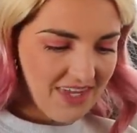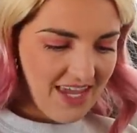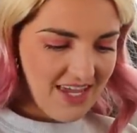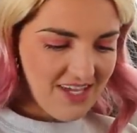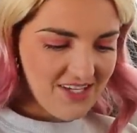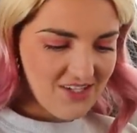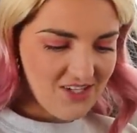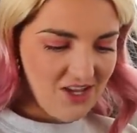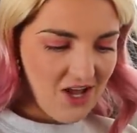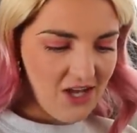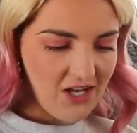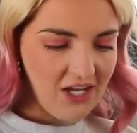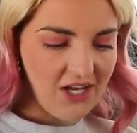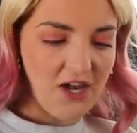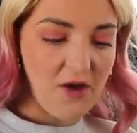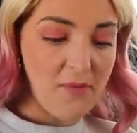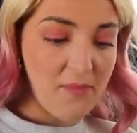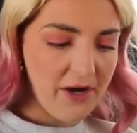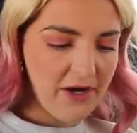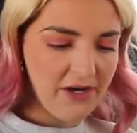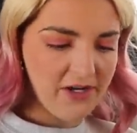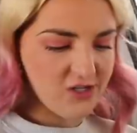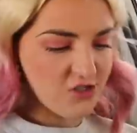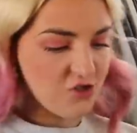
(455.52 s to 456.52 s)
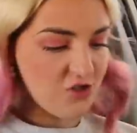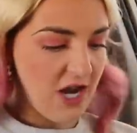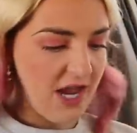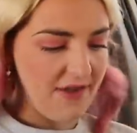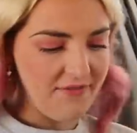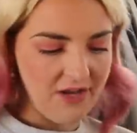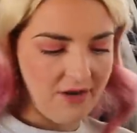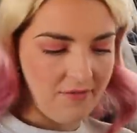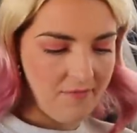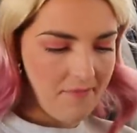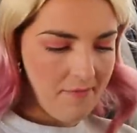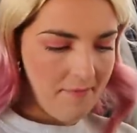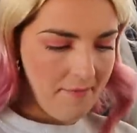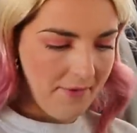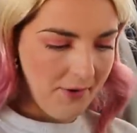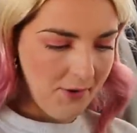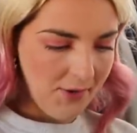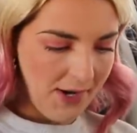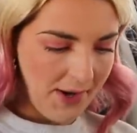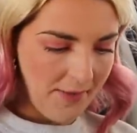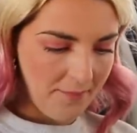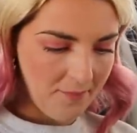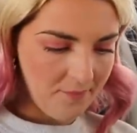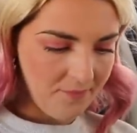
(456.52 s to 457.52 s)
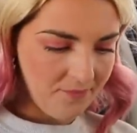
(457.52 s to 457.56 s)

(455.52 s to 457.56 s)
Sonic, America's Drive-In. Okay.